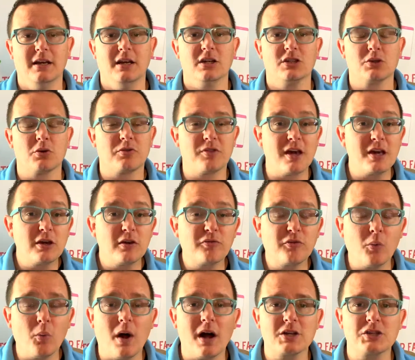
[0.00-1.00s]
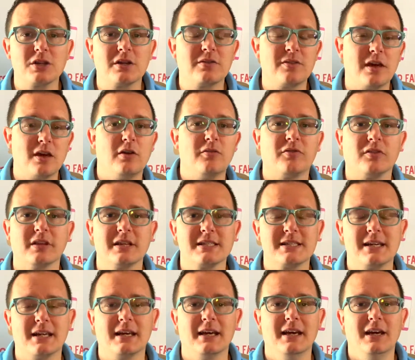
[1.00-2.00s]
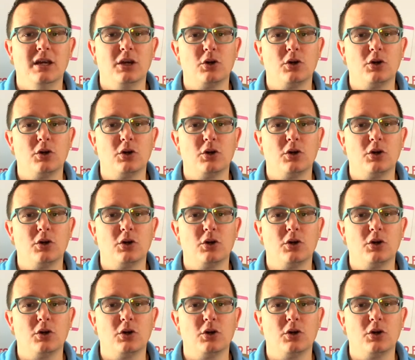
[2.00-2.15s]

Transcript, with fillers: So thank you for watching. Thank you for listening.